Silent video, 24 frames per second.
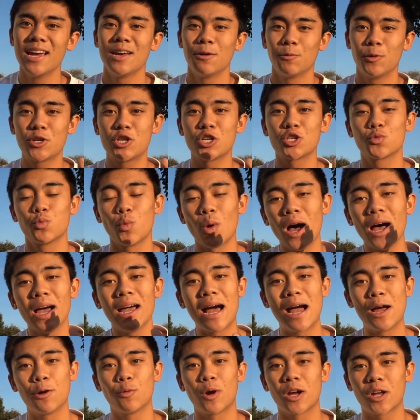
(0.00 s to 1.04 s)
which is why
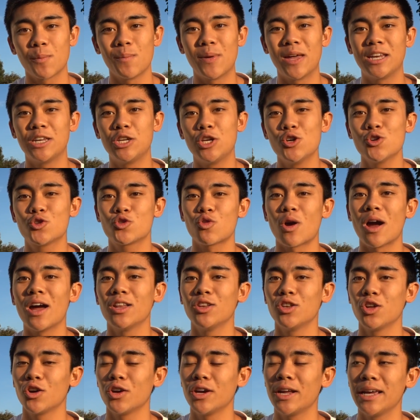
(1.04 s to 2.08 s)
I recommend you try
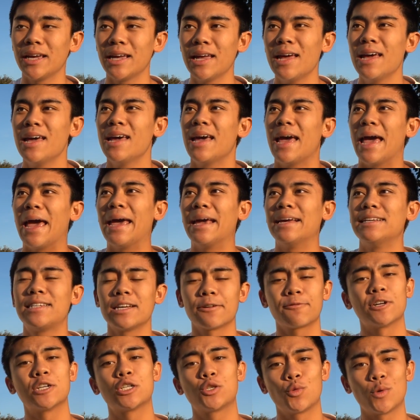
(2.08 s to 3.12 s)
learning a
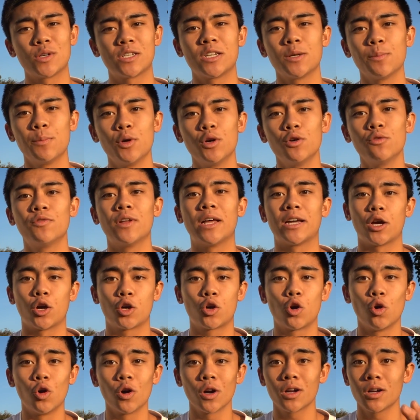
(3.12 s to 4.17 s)
different twisting move like a
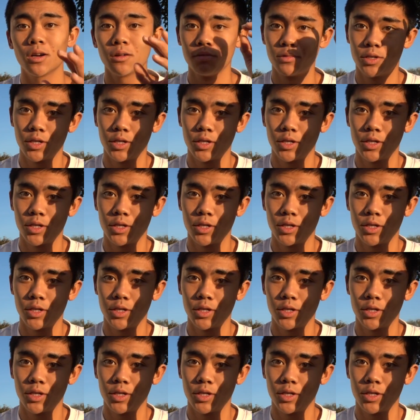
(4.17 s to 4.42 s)
cork,